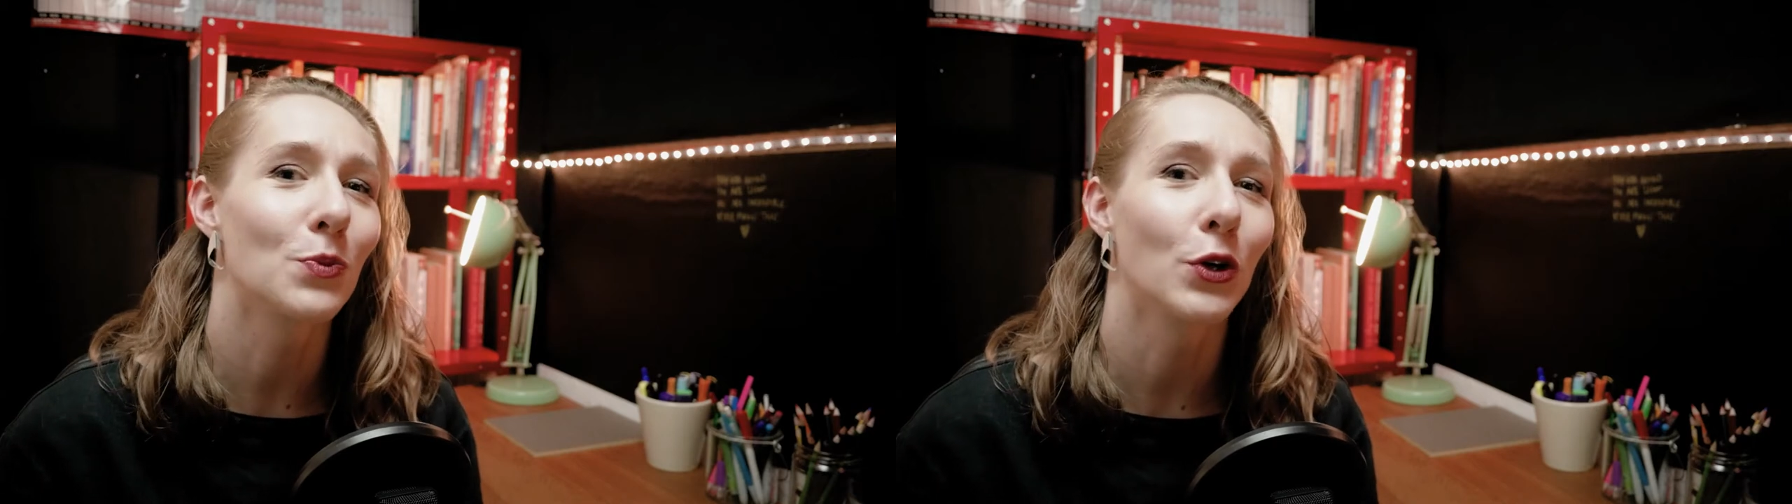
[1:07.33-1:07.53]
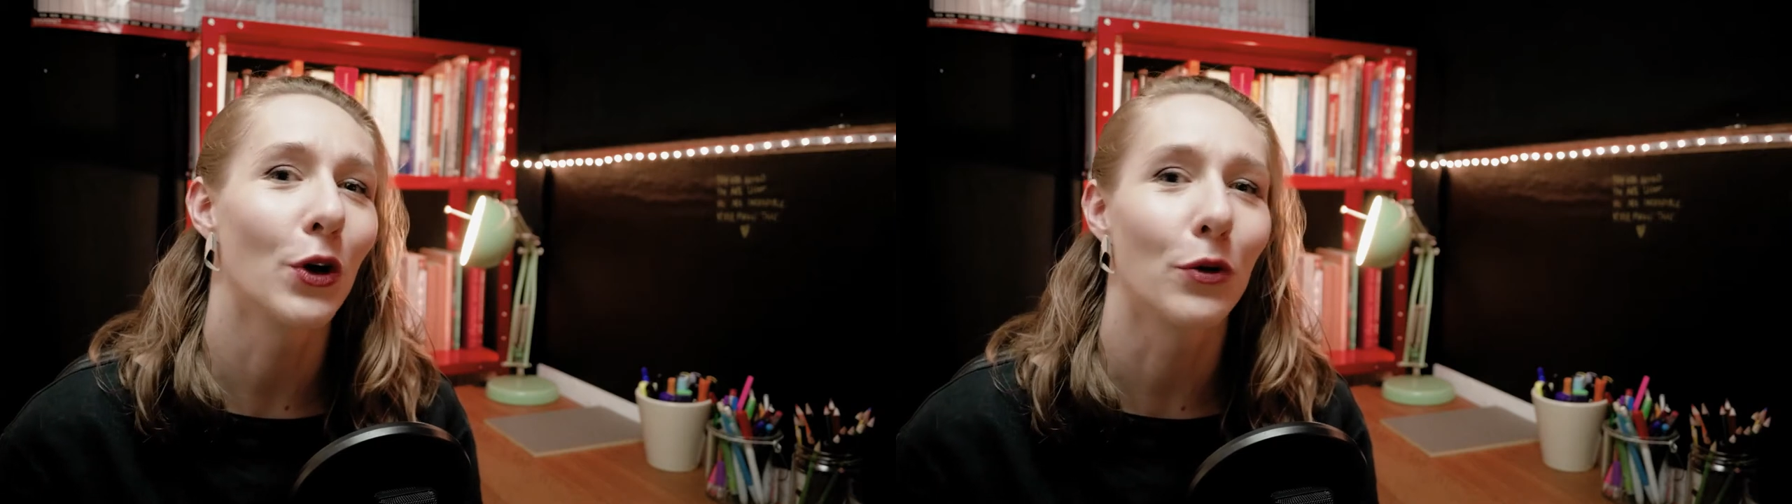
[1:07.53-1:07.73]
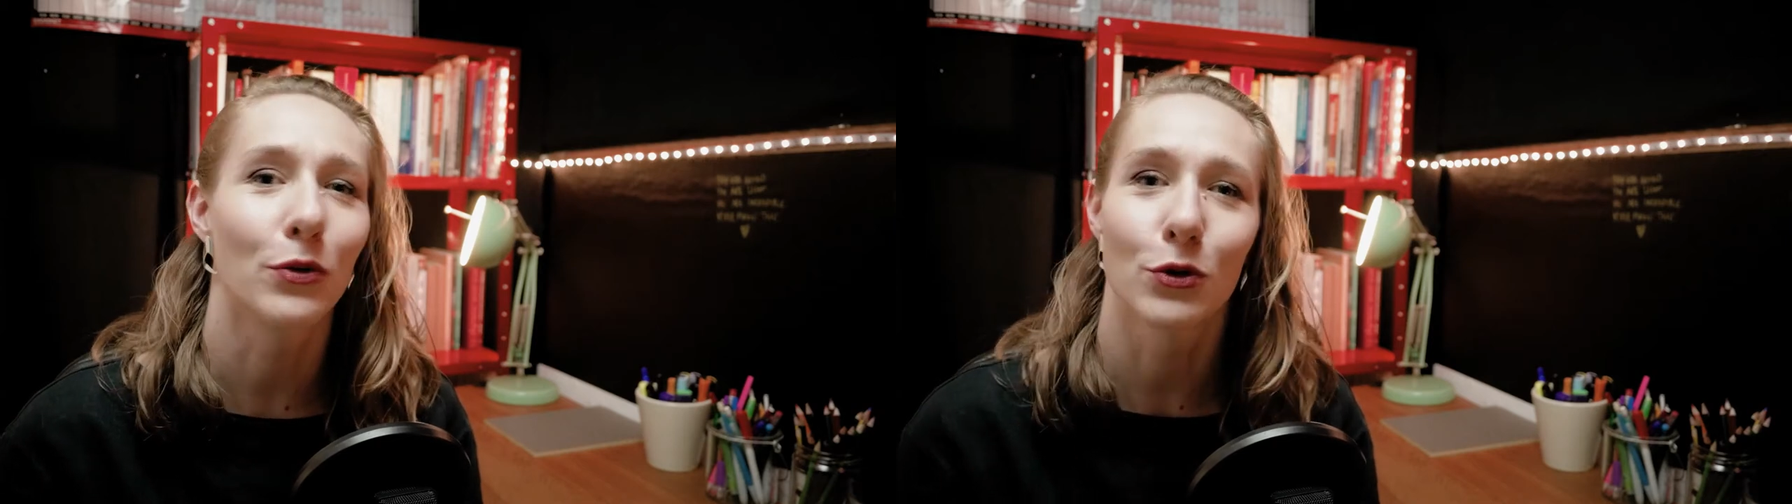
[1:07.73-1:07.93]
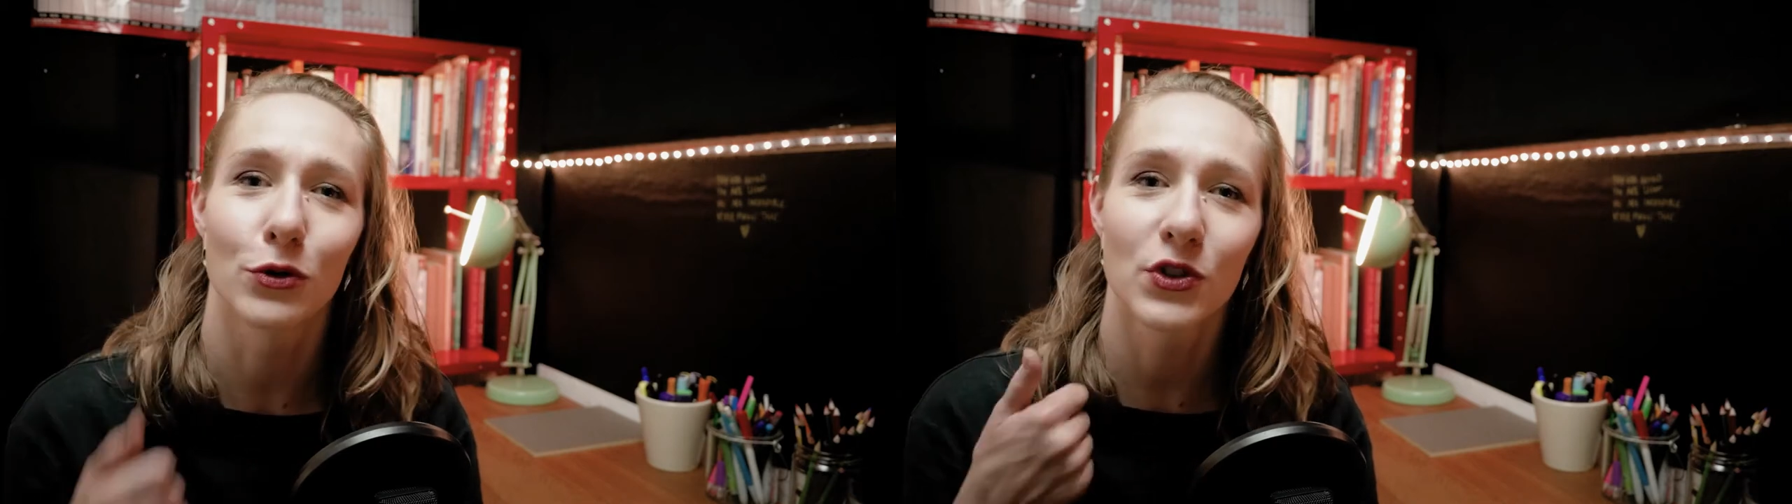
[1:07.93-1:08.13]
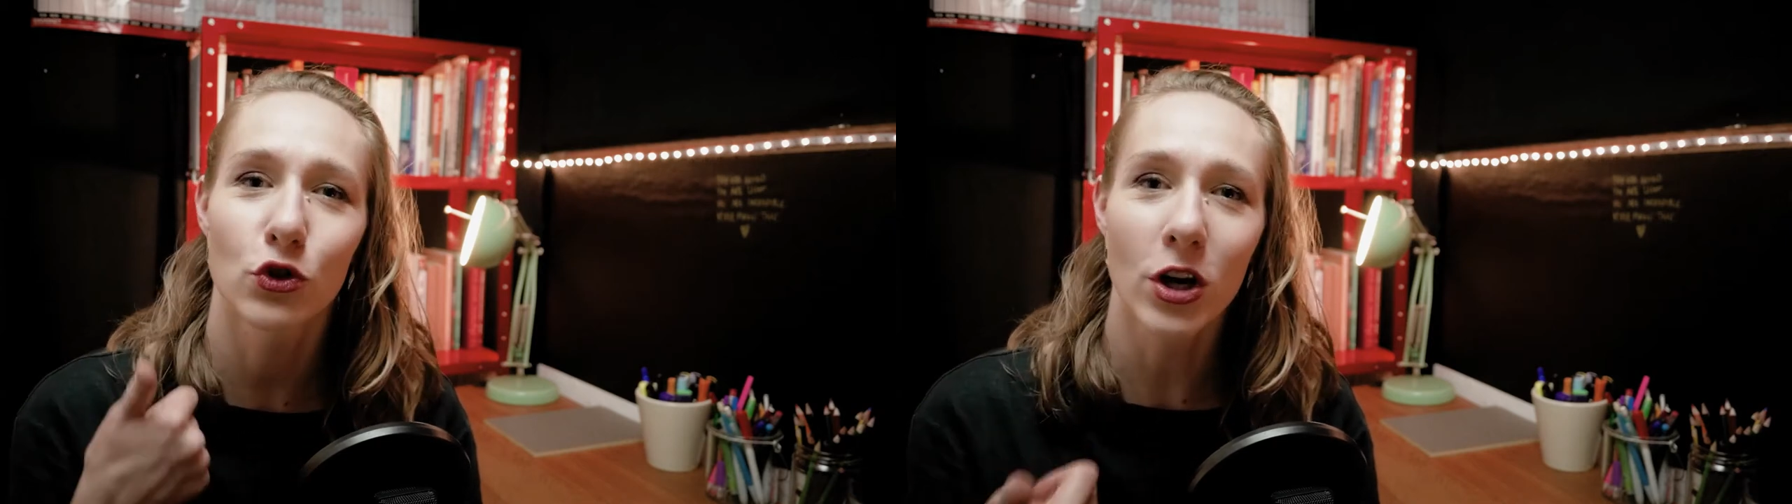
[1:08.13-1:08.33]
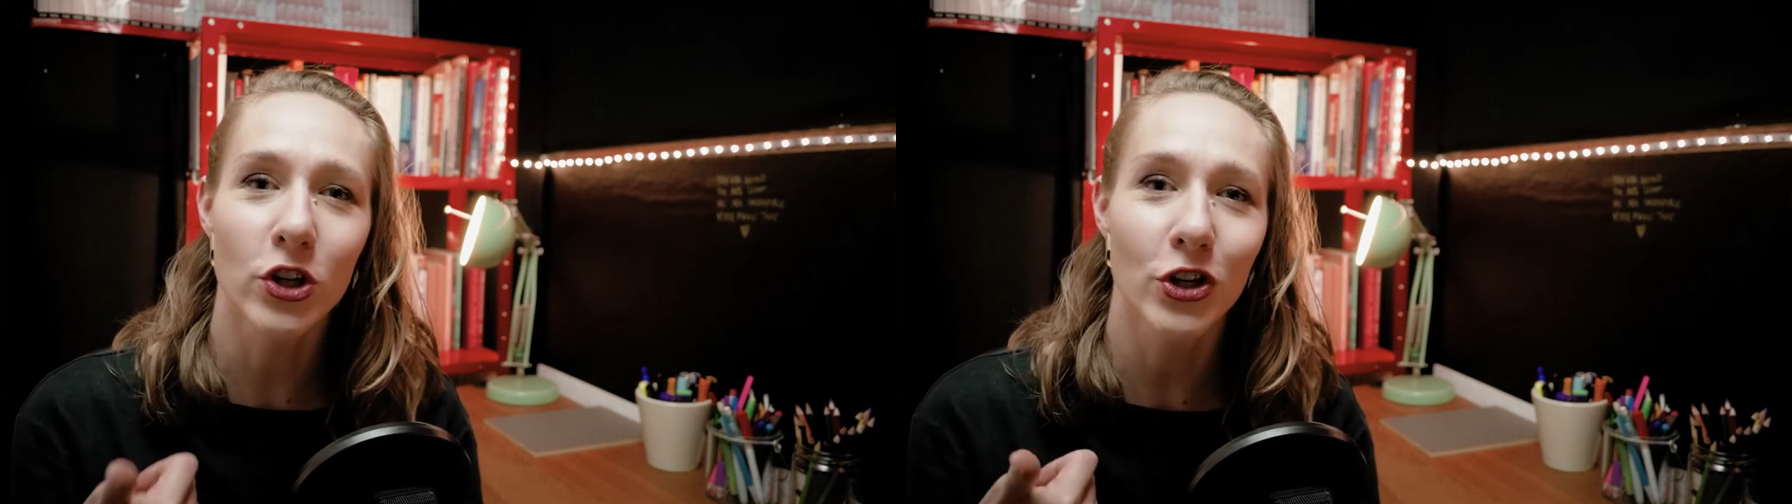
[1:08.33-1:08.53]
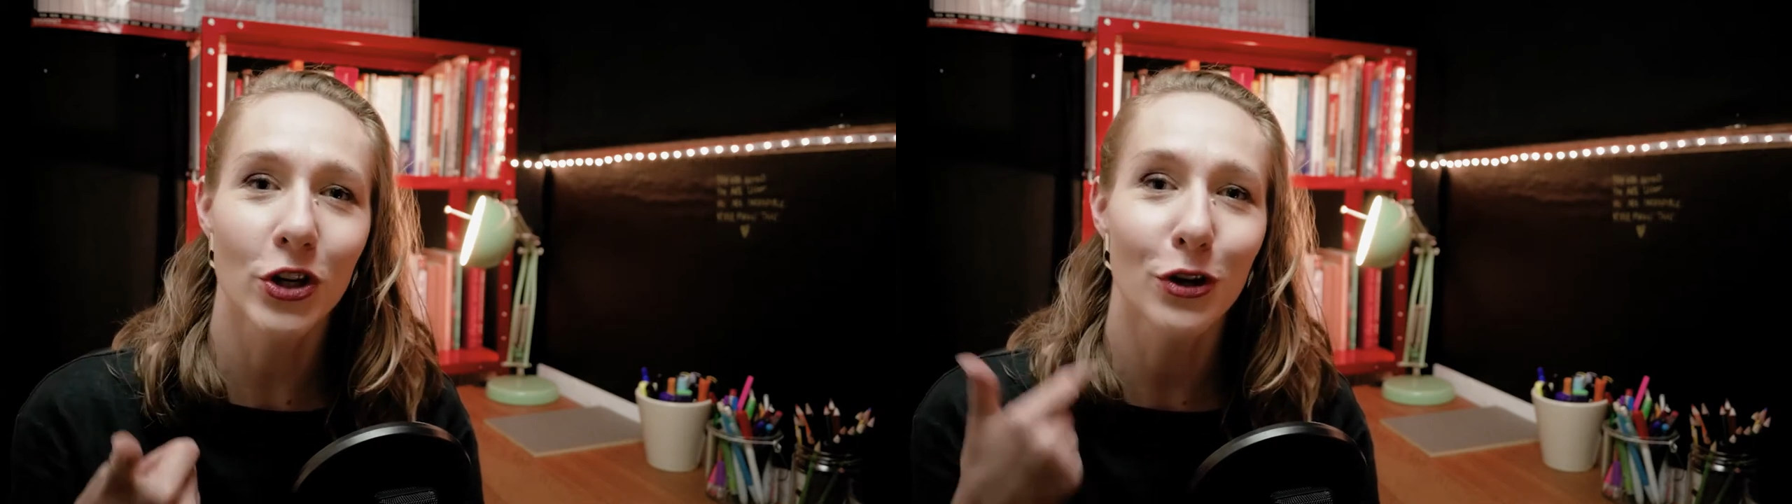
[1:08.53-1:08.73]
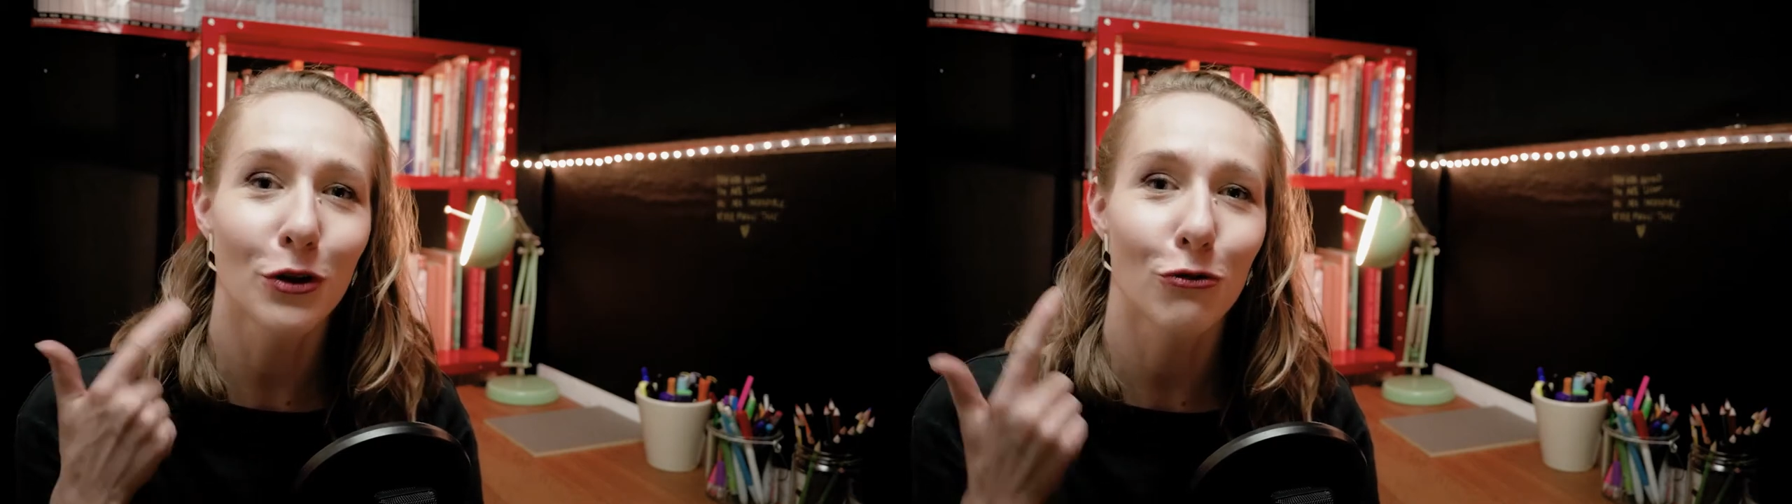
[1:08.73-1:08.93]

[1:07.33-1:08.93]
will go through structure,